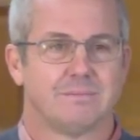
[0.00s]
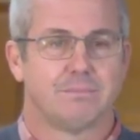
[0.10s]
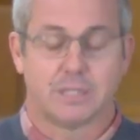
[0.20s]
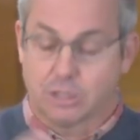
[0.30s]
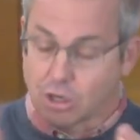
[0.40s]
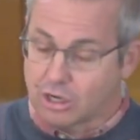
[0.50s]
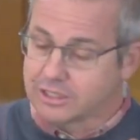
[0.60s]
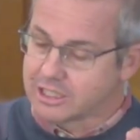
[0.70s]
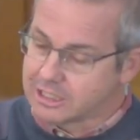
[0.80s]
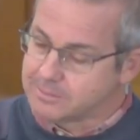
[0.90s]
But
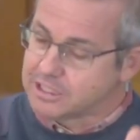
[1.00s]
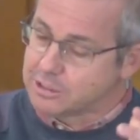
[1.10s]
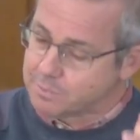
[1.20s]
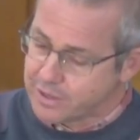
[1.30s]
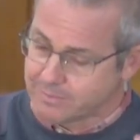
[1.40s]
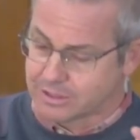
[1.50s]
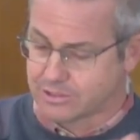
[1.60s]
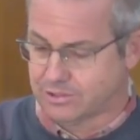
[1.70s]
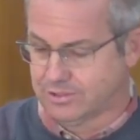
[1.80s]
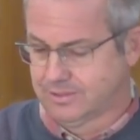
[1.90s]
God keeps his
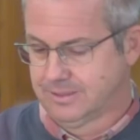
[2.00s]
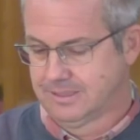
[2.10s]
promise.